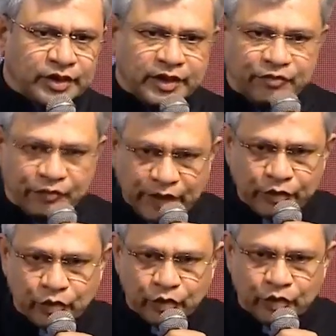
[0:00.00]
in one
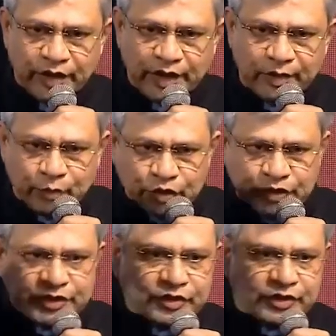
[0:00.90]
go and puts
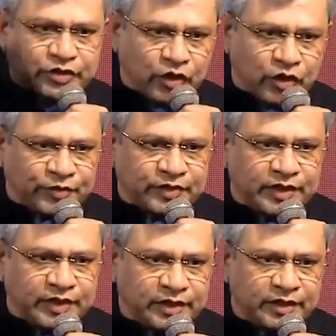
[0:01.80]
it on the top of
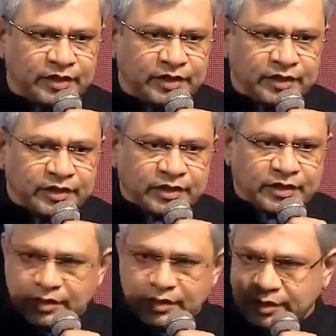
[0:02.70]
the
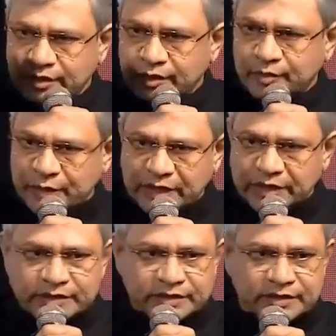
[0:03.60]

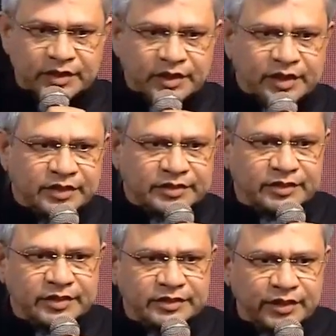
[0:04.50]
pillars.
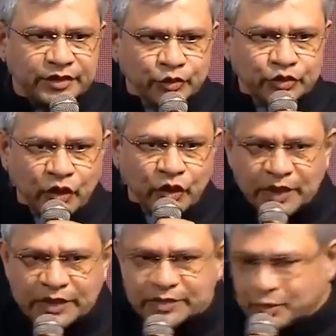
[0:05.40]
These are huge
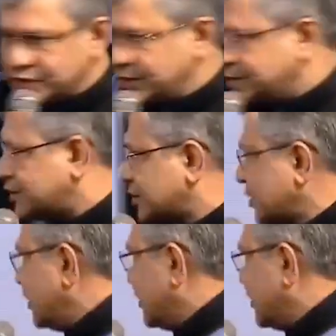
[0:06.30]
complex machines,